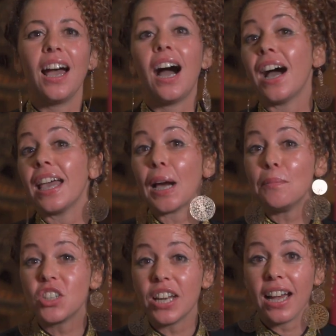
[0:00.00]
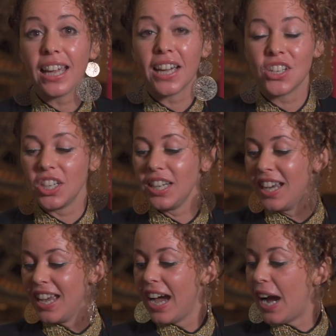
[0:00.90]
Hi, I'm Jannette
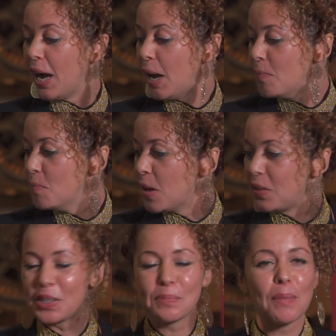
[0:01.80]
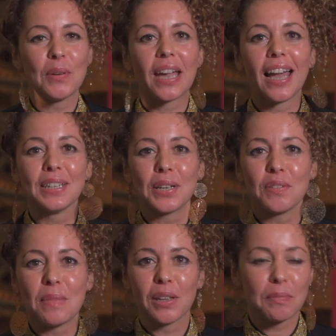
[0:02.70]
Ayachi. This is my book, Hand
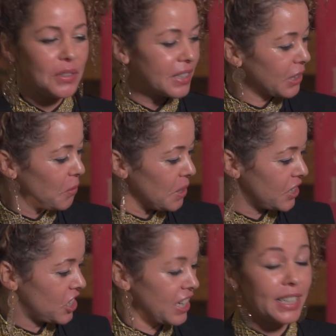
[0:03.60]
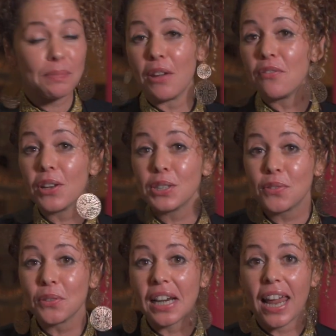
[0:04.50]
Over Mouth Music, which is my first
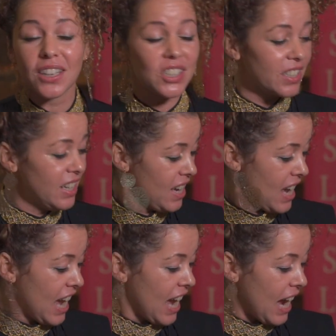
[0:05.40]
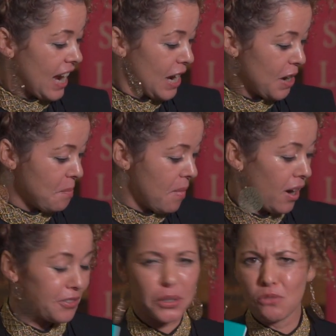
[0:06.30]
full collection
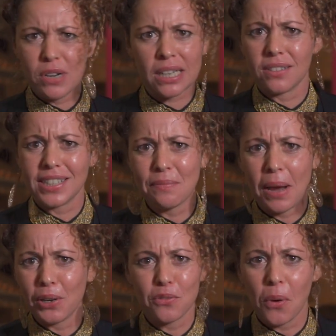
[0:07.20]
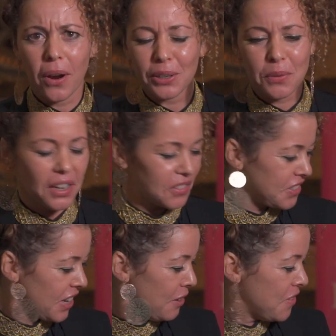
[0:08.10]
after a rigorous amount of work with other
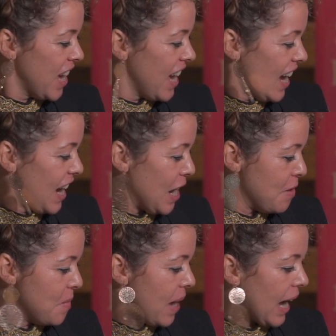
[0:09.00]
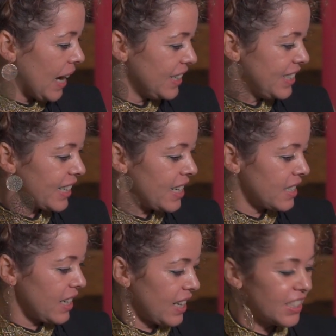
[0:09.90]
stuff. And
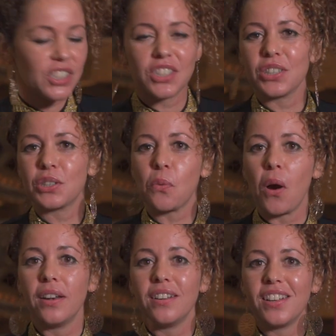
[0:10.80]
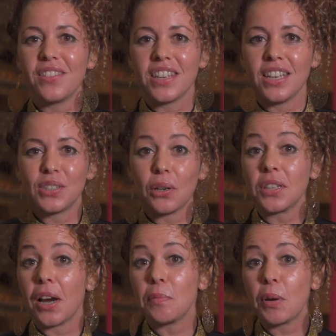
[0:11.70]
it has just won the
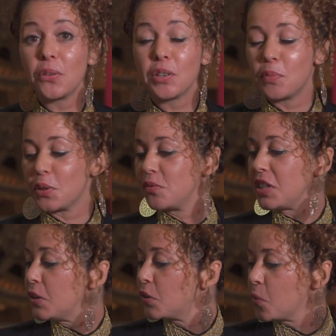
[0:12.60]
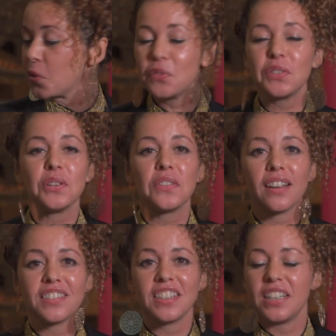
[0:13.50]
Saltire Poetry Book of the Year Award for
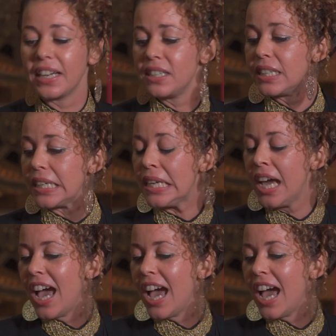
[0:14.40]
2019,